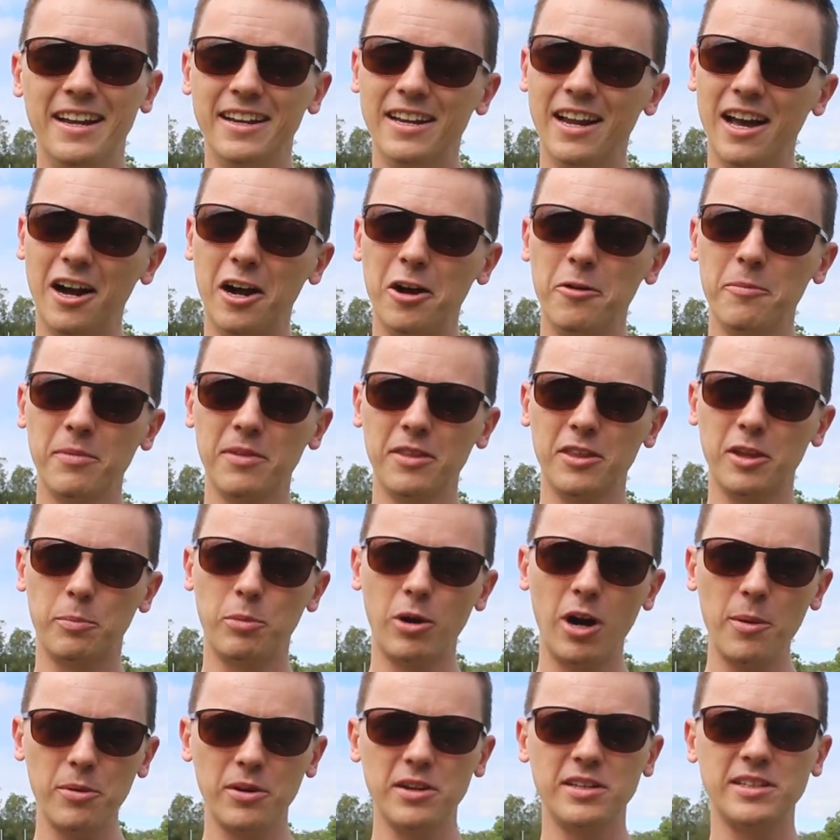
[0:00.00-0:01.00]
Now, the
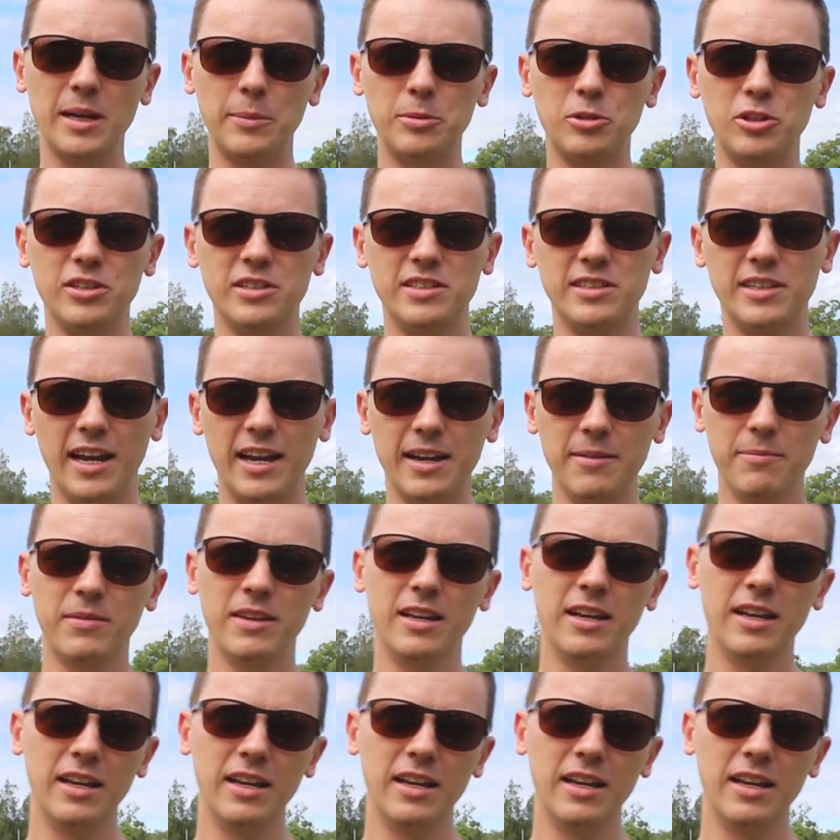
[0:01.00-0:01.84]
Proprioception set